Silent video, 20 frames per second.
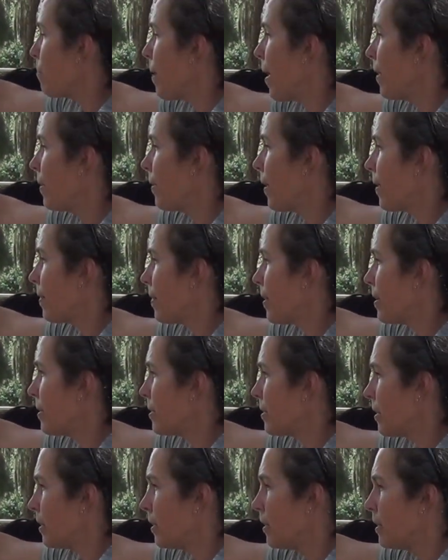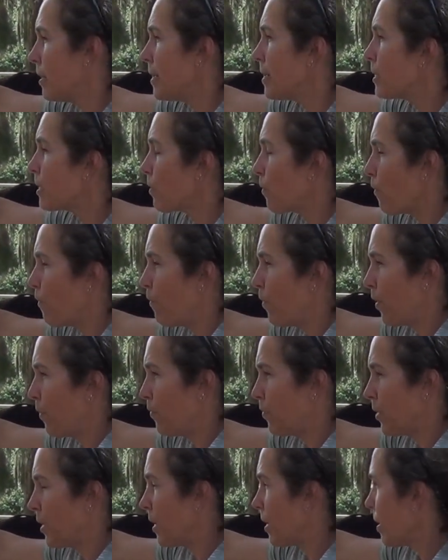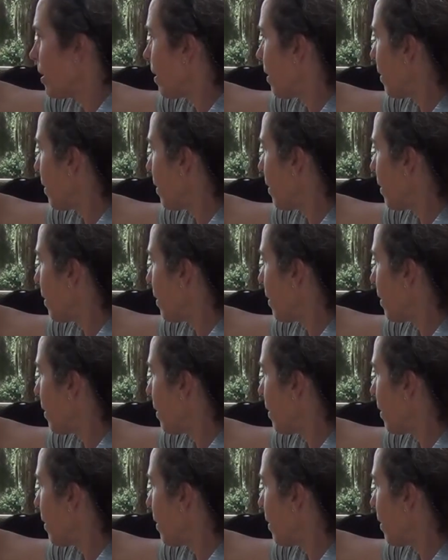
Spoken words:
pen like this, at least 50